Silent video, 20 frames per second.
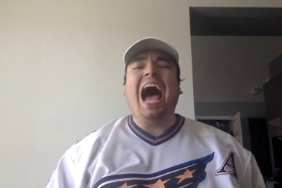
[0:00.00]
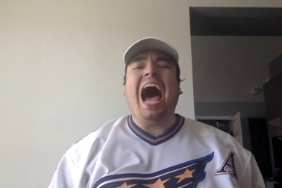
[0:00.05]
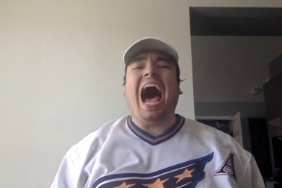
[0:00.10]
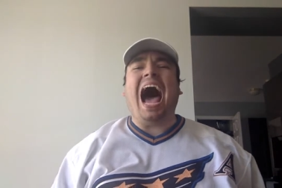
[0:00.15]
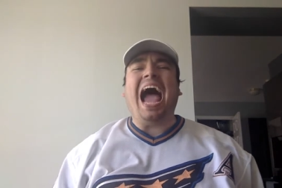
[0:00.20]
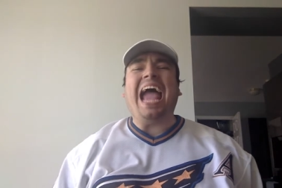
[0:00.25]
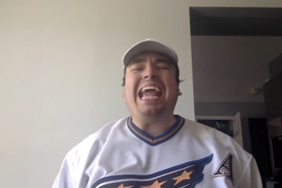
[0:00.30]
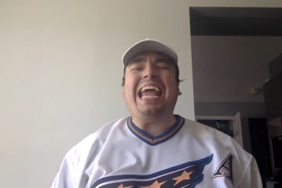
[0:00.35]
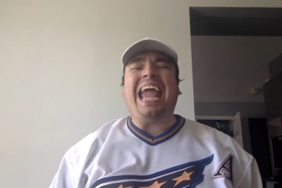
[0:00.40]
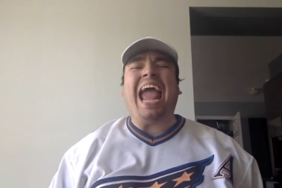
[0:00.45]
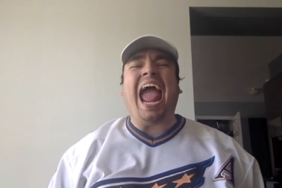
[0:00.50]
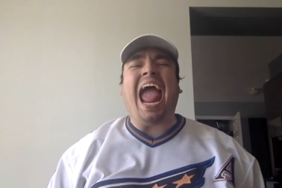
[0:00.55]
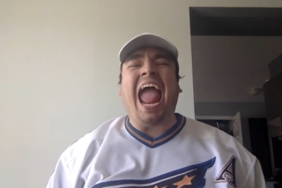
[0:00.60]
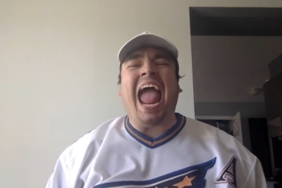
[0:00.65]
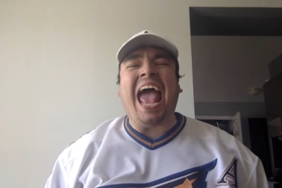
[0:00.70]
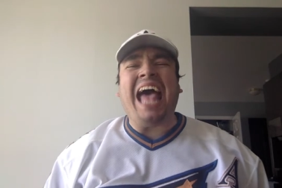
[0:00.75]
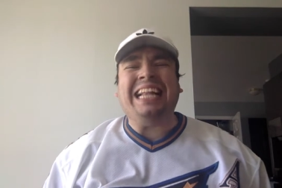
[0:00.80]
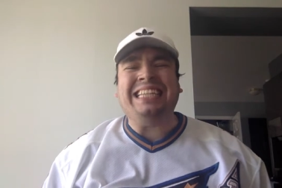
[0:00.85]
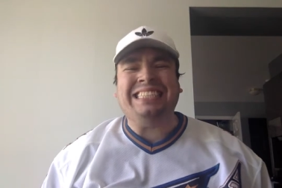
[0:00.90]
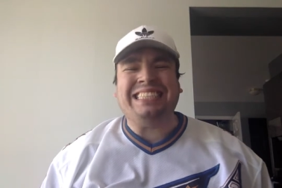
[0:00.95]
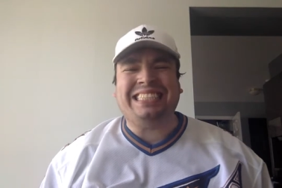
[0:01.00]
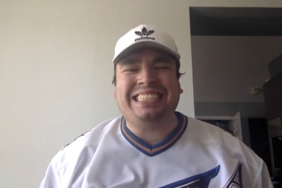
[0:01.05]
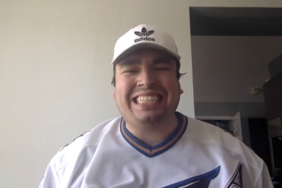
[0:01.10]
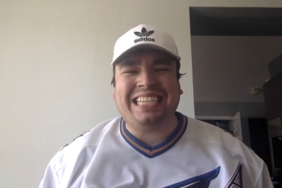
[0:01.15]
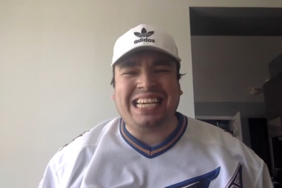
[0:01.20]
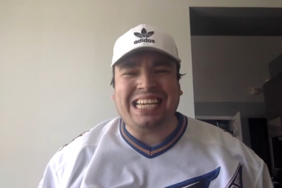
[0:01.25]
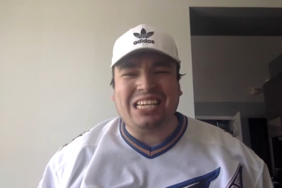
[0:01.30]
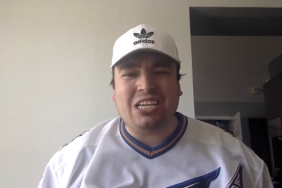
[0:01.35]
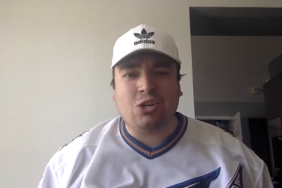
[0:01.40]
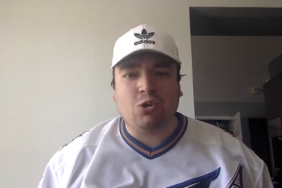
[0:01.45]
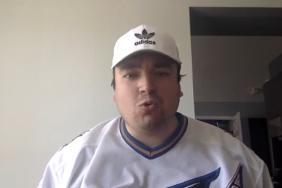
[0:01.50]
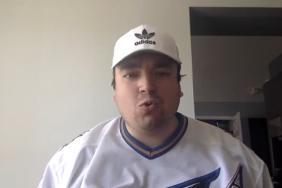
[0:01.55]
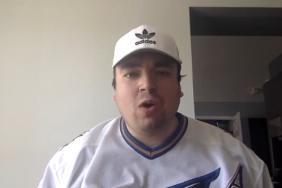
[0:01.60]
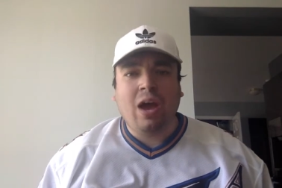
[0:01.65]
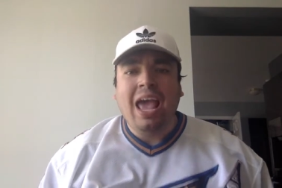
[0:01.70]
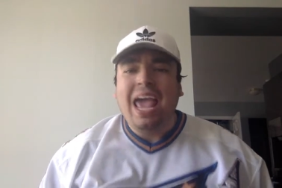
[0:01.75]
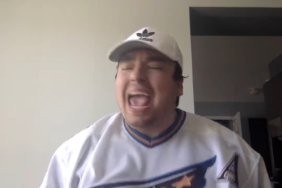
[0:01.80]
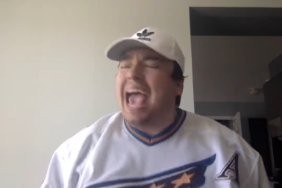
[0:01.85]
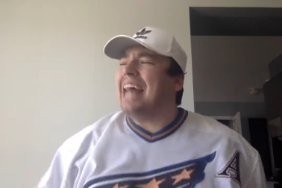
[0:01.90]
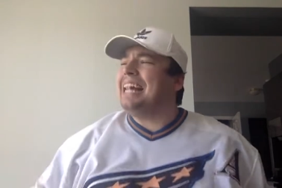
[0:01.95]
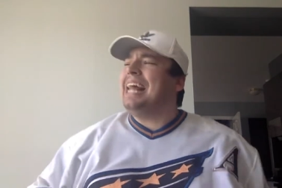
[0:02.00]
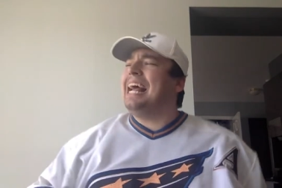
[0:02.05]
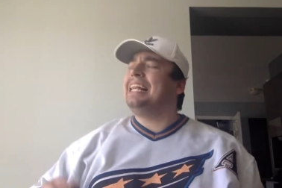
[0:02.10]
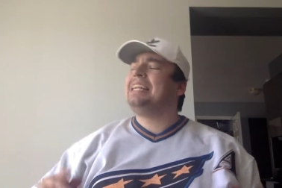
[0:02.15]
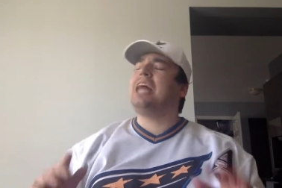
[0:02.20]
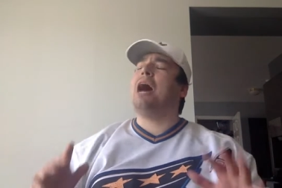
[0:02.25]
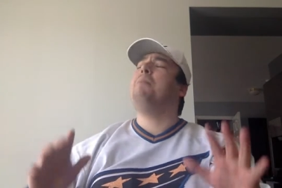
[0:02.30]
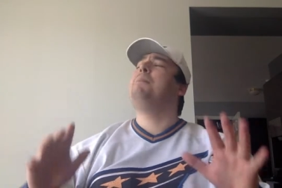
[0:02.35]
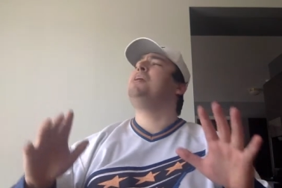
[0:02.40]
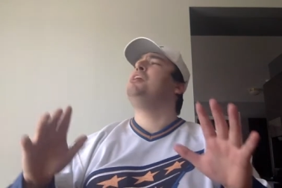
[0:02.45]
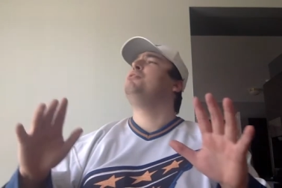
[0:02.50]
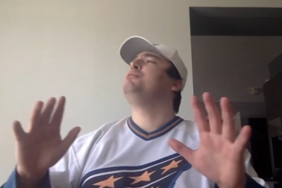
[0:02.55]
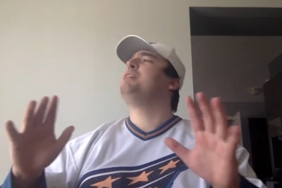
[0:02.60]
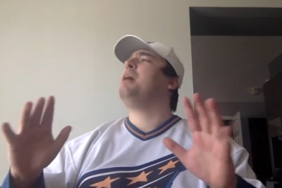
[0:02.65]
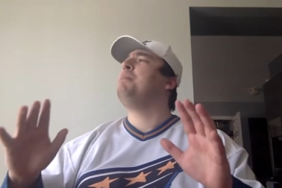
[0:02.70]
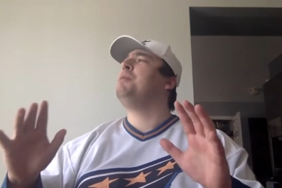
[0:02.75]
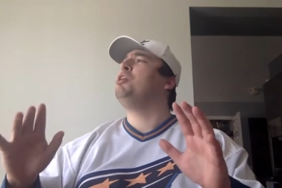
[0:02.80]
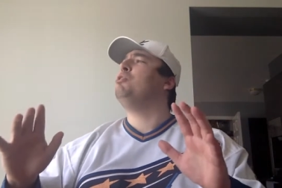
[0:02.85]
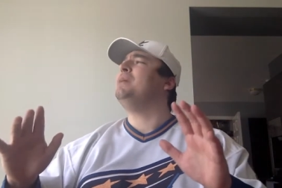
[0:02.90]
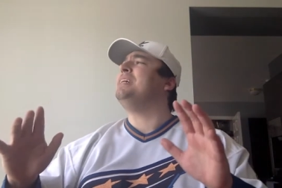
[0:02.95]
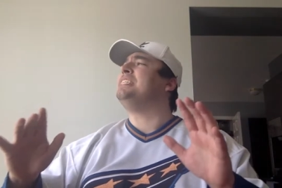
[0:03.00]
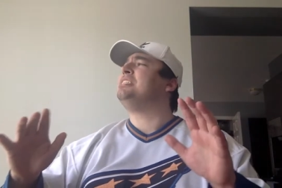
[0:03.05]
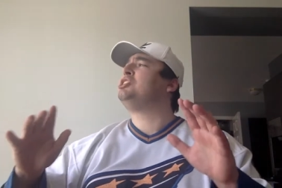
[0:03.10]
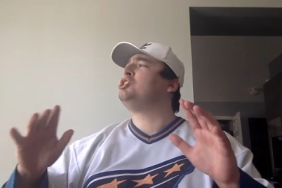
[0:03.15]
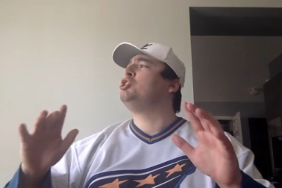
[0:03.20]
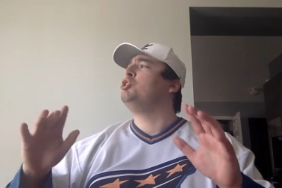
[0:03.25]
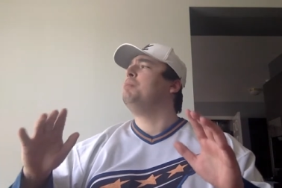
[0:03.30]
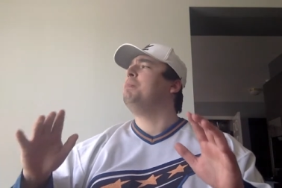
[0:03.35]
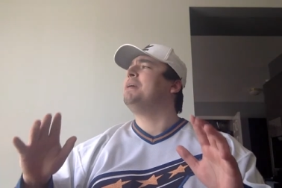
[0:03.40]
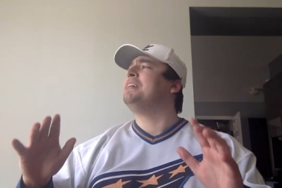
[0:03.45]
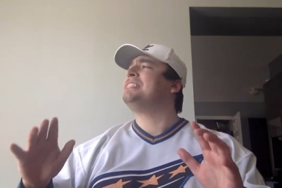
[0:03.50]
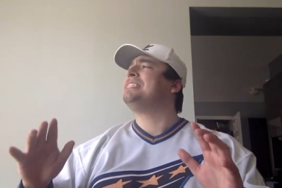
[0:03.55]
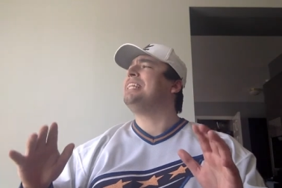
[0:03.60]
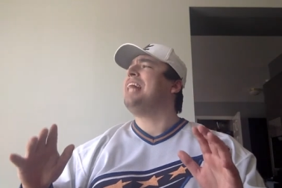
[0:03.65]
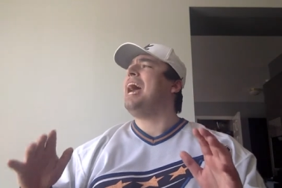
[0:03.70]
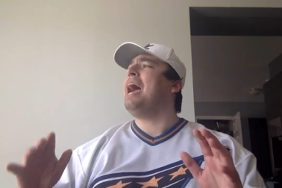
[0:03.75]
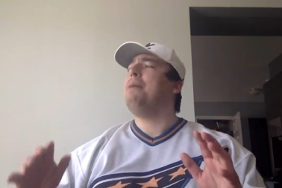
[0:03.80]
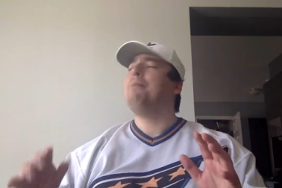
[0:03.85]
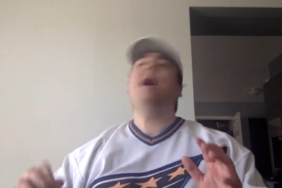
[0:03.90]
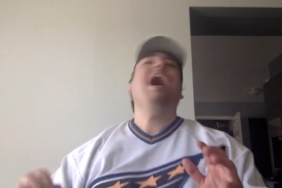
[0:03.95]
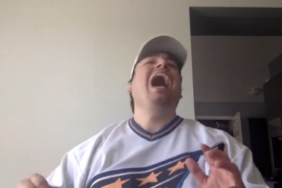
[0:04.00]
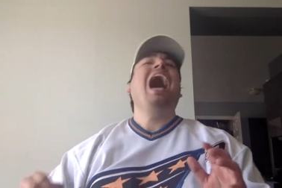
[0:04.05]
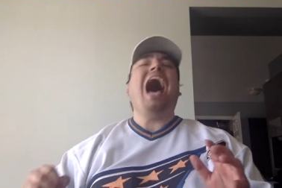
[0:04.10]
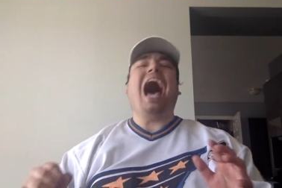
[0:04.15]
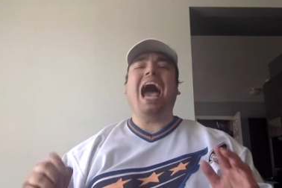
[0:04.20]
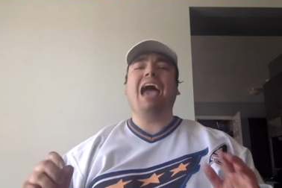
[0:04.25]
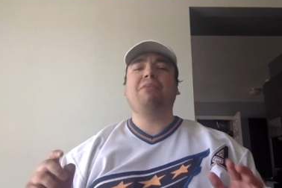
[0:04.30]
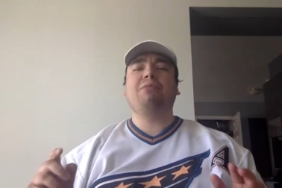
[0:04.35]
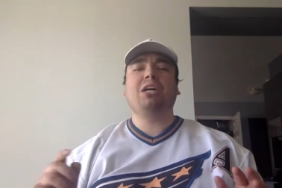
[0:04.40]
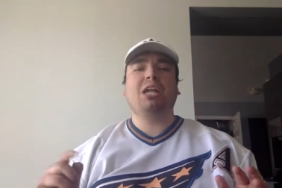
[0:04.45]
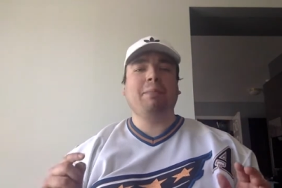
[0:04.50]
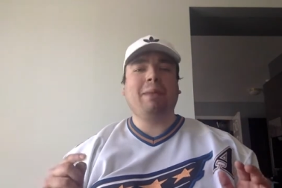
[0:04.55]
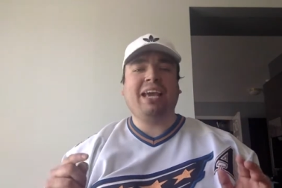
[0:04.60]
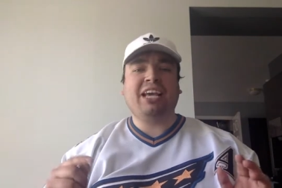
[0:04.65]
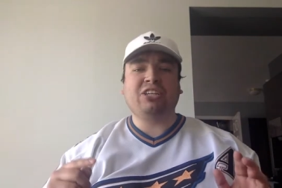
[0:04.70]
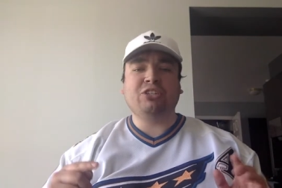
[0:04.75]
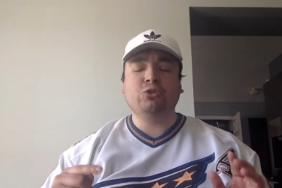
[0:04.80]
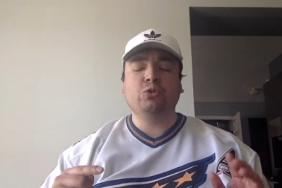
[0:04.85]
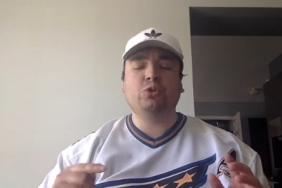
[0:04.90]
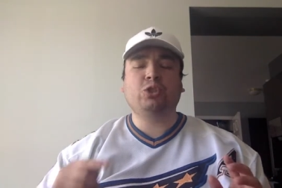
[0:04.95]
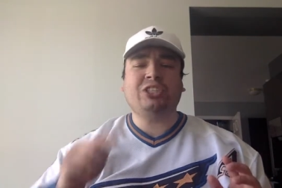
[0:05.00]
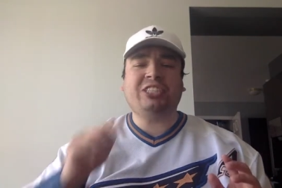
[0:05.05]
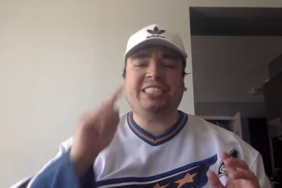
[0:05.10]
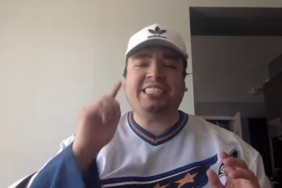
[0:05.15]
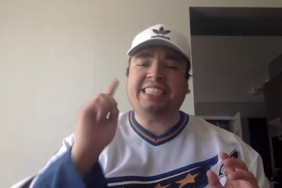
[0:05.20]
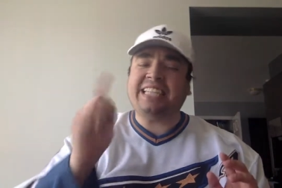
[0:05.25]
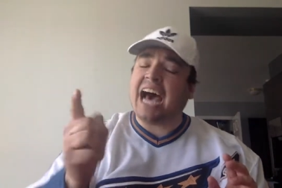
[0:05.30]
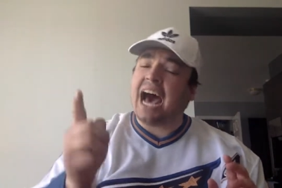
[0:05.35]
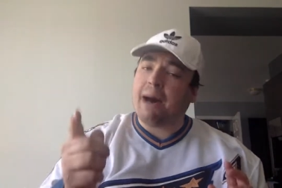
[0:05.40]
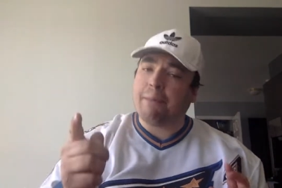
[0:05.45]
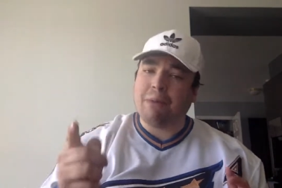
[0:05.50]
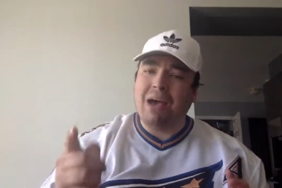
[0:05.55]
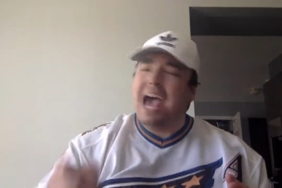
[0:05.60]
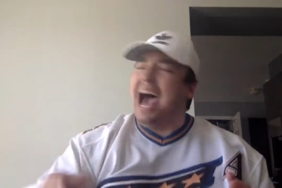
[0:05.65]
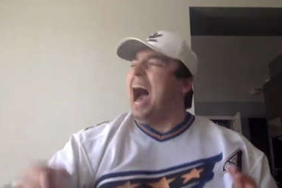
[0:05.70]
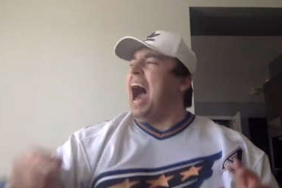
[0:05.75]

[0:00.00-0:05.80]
I can see you. And at WWE Super Slam, I am going to make you stop.